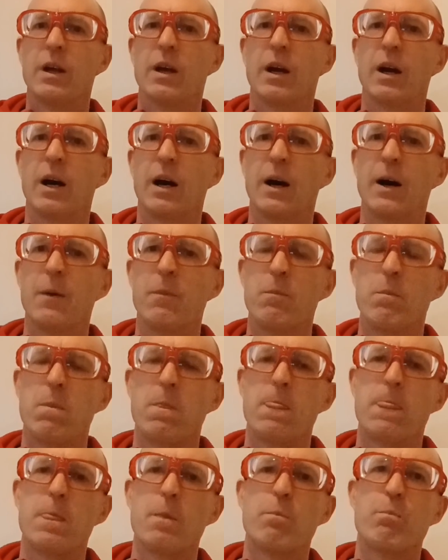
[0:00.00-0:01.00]

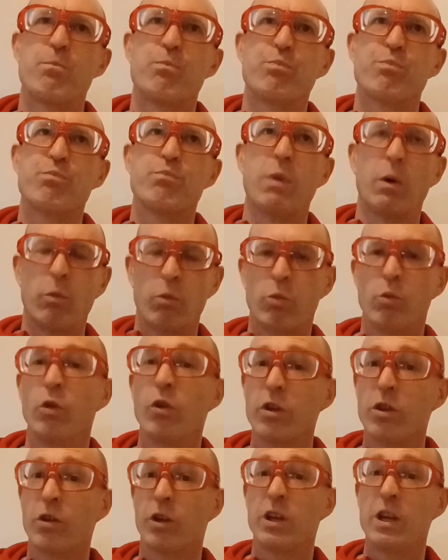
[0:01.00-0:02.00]
But really
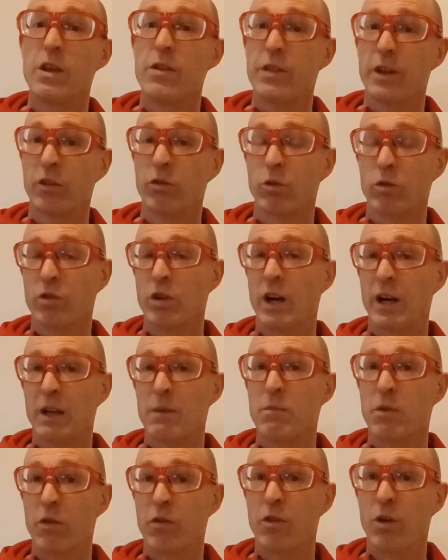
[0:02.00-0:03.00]
the key things we're talking
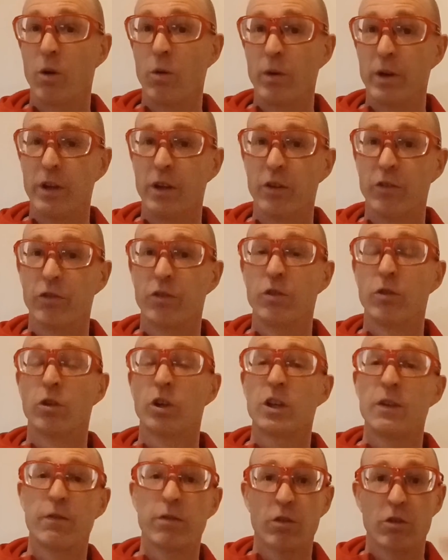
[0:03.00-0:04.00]
about, though, is
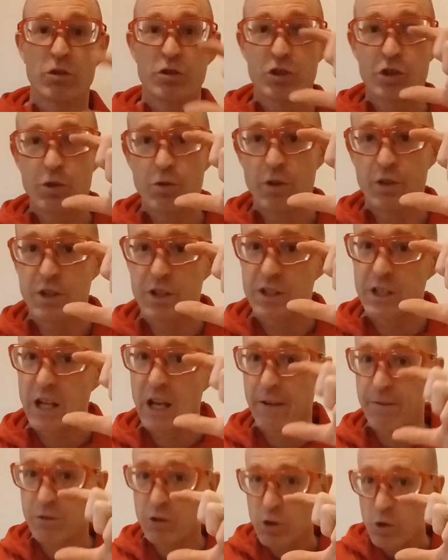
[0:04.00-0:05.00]
looking for a shoe that doesn't
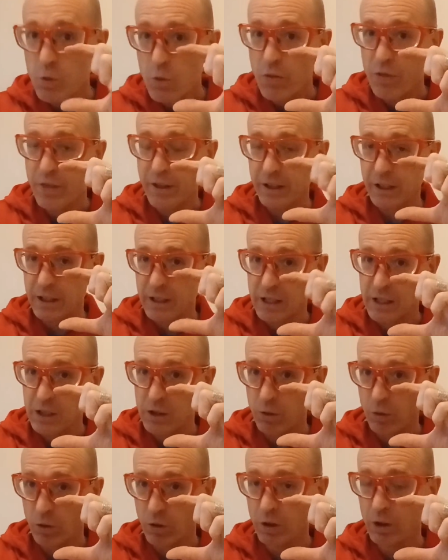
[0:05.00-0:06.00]
have too thick a
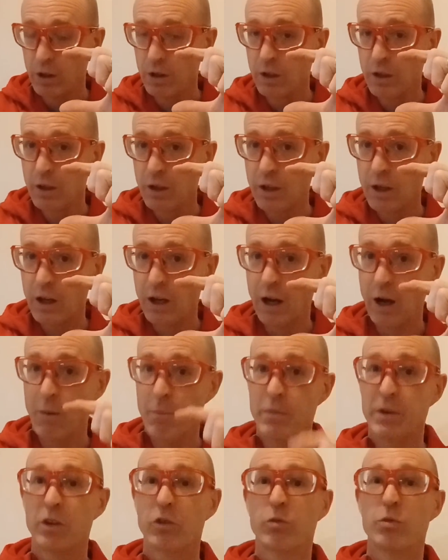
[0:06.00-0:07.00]
heel.
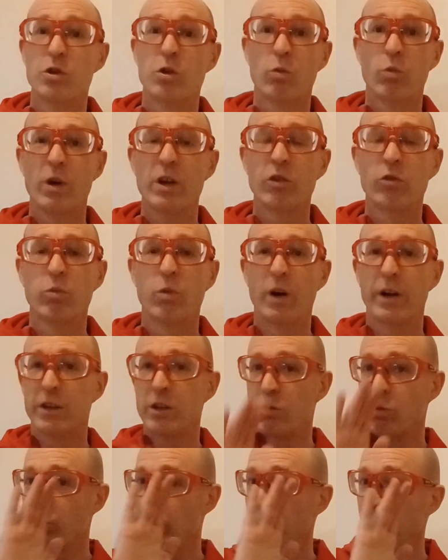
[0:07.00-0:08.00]
Because when you're race walking,
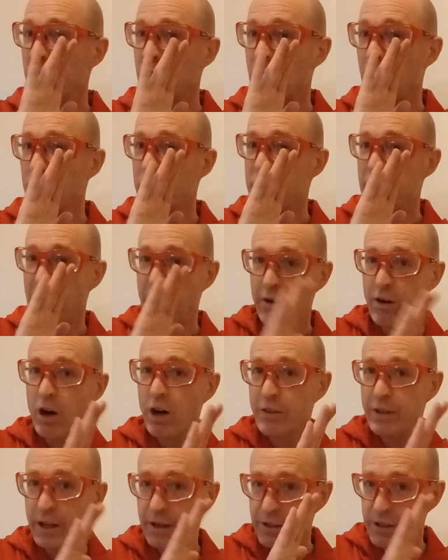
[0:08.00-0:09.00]
you really come down on
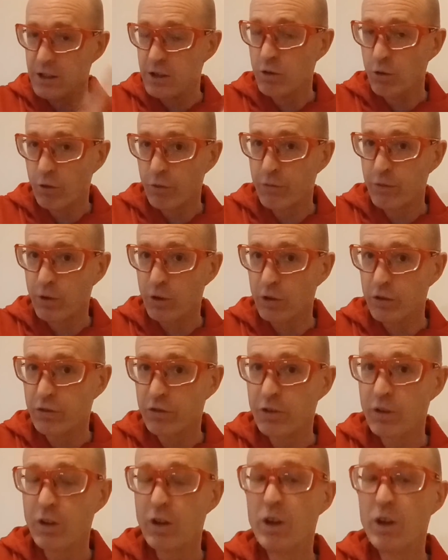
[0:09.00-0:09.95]
that heel first.